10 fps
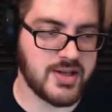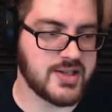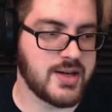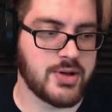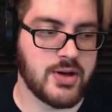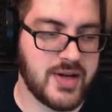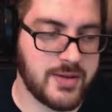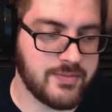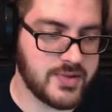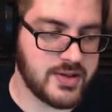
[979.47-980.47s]
it's time to go to
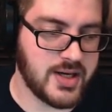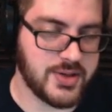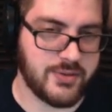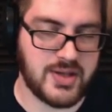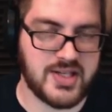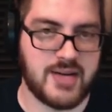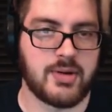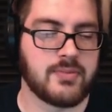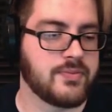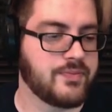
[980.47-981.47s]
bed. Knocked over my timer.
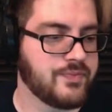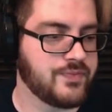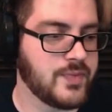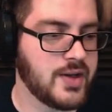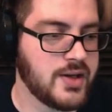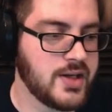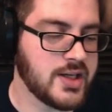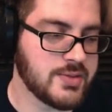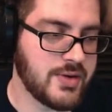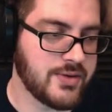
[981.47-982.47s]

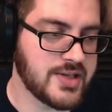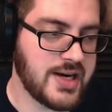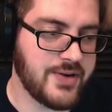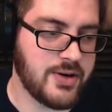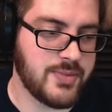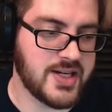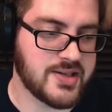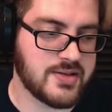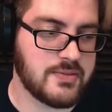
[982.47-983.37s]
My whole entire phone buzzed.